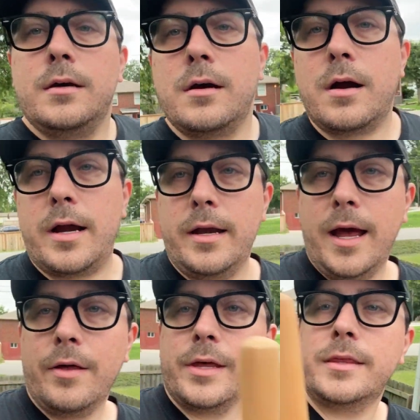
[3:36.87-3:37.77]
All right,
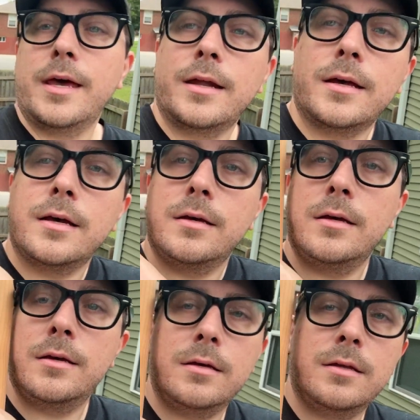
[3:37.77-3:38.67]
now that
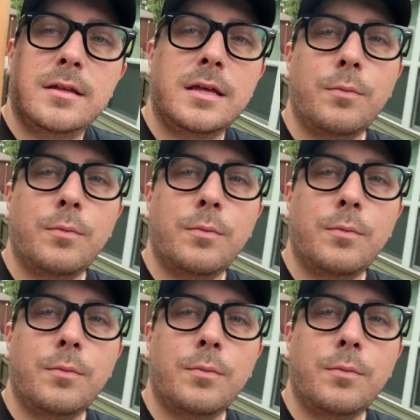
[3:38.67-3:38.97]
that